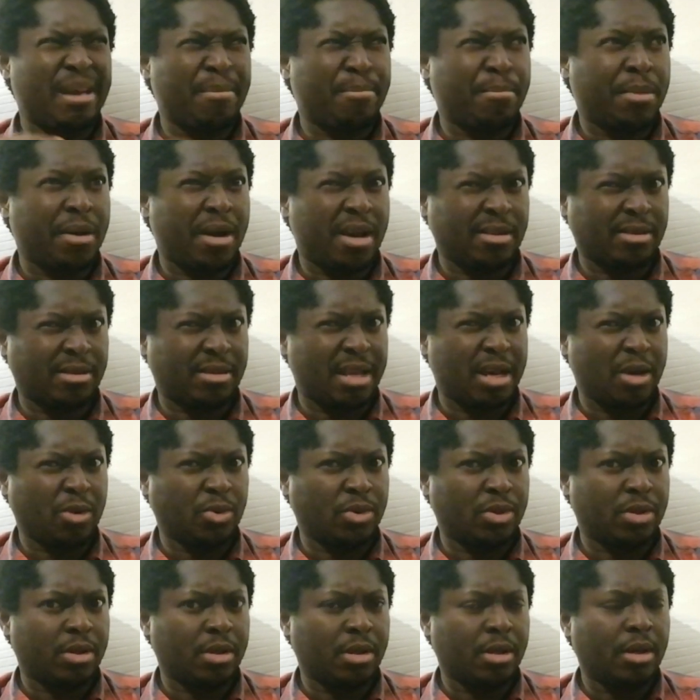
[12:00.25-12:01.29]
passed
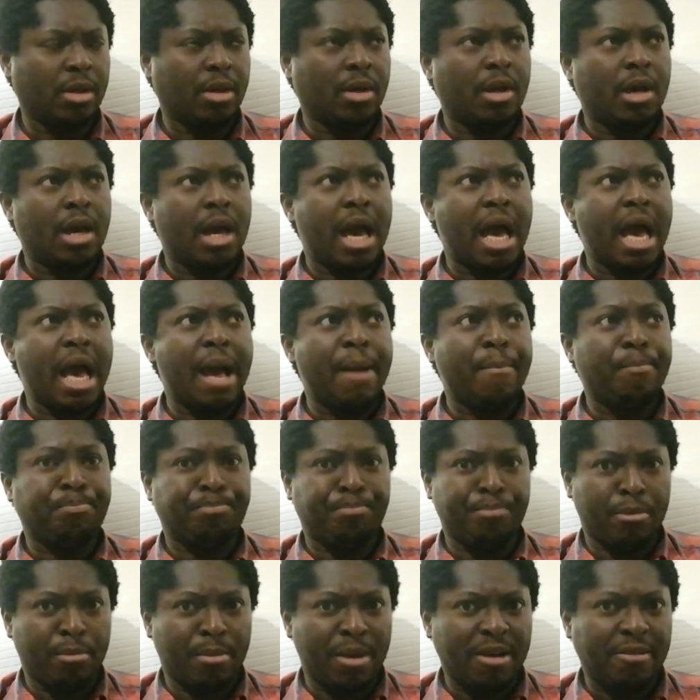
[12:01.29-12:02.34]
out.
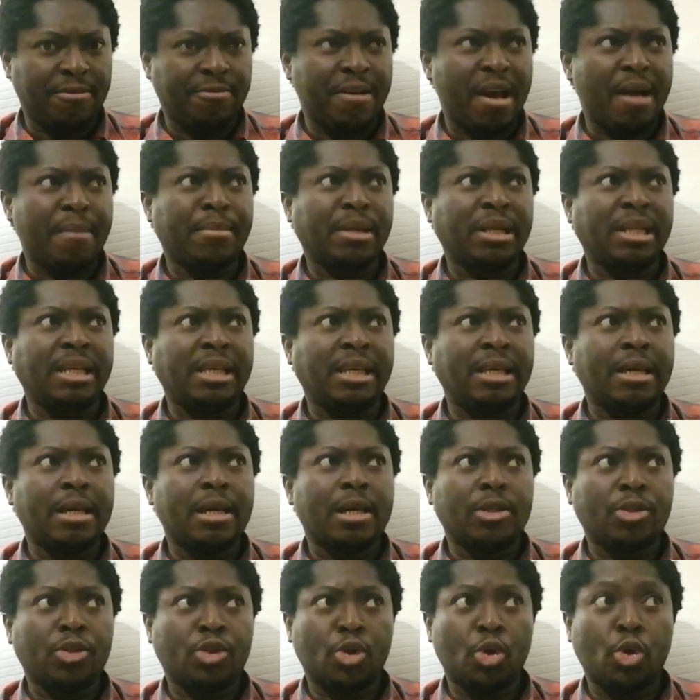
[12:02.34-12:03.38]
My family
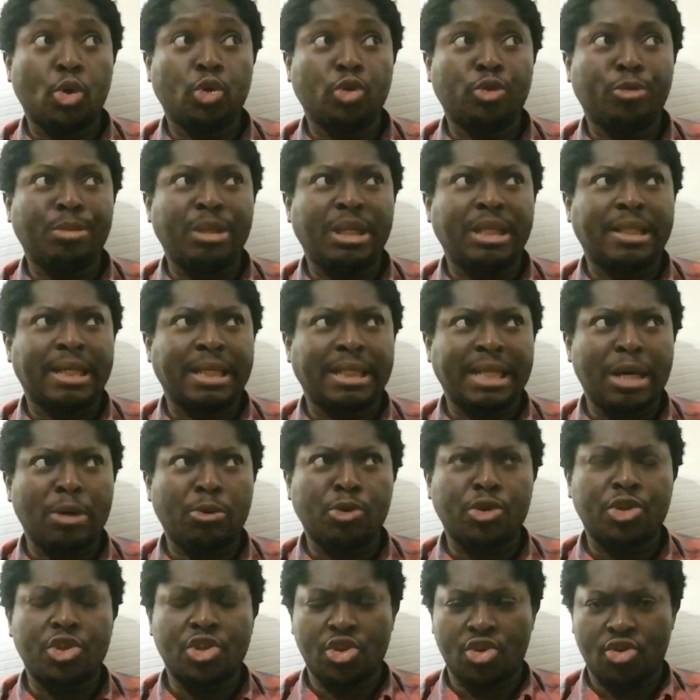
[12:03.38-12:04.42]
told me that I
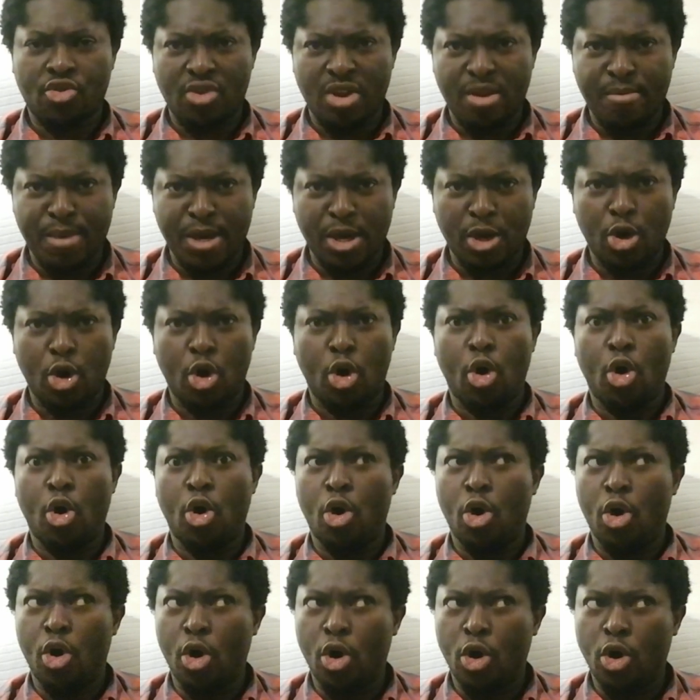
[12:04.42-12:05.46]
was screaming
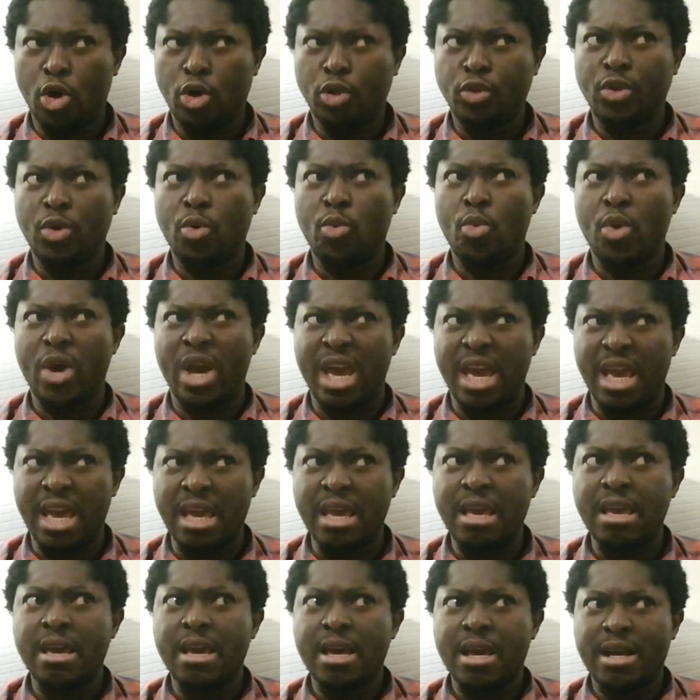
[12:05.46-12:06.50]
all the
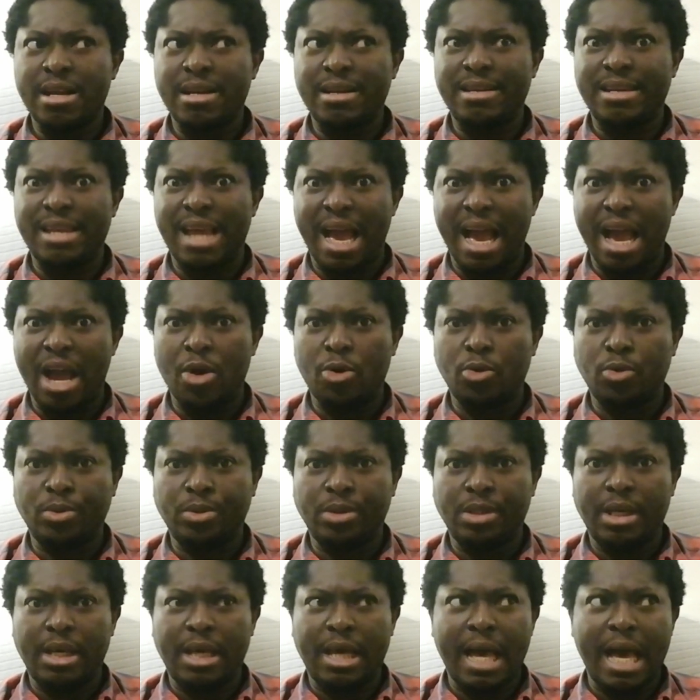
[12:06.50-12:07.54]
way down,
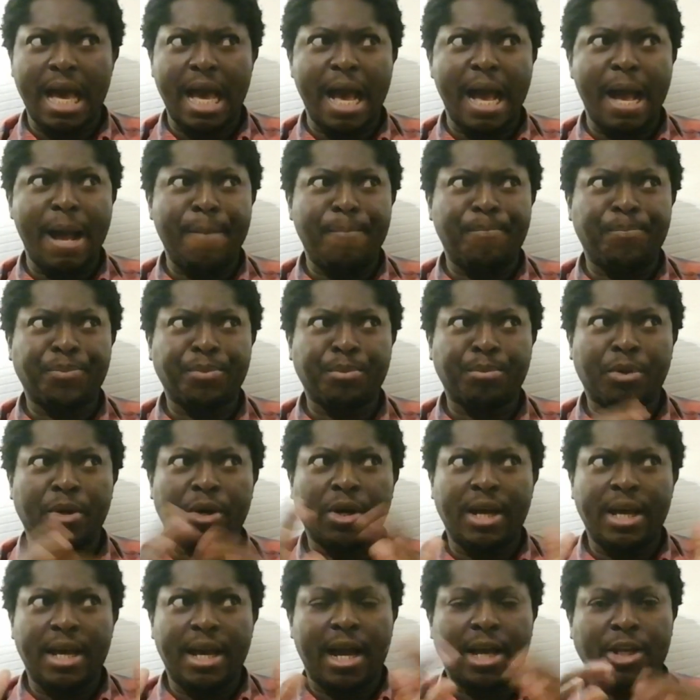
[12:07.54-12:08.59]
but
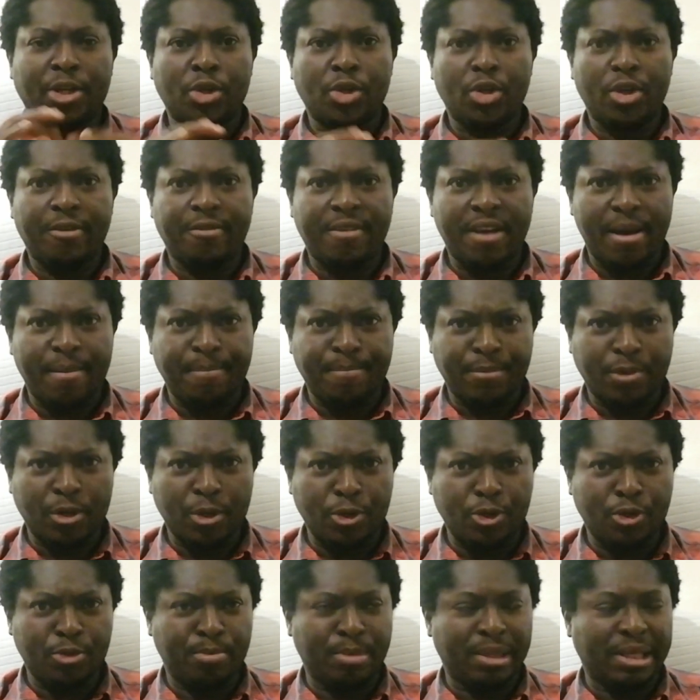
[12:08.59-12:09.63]
I don't know if I'm going
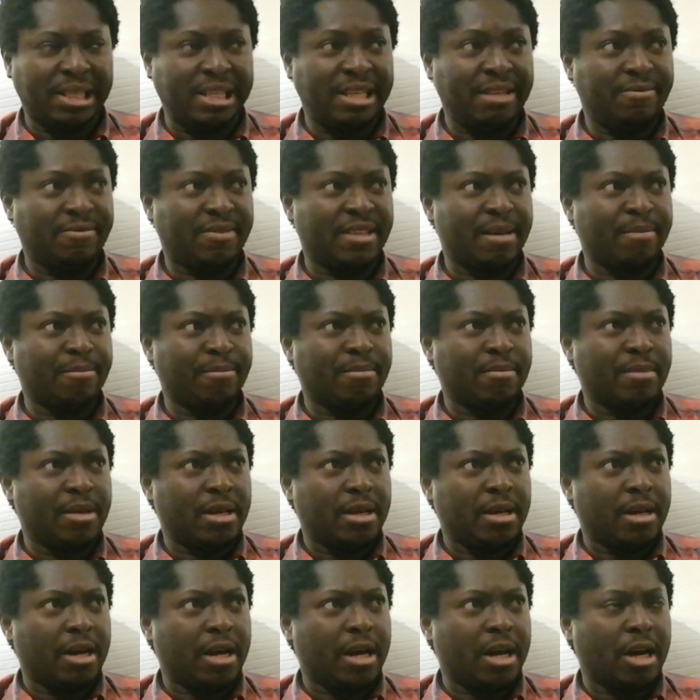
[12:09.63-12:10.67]
to believe them
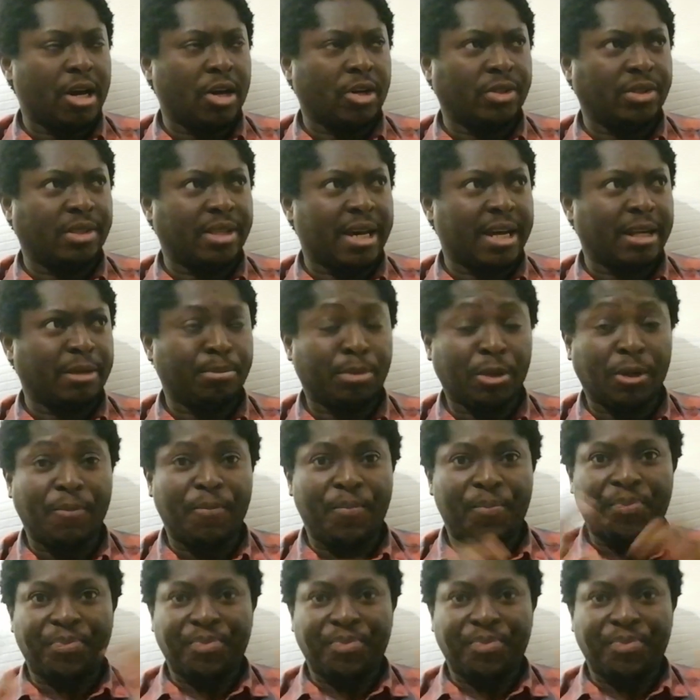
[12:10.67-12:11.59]
on that. But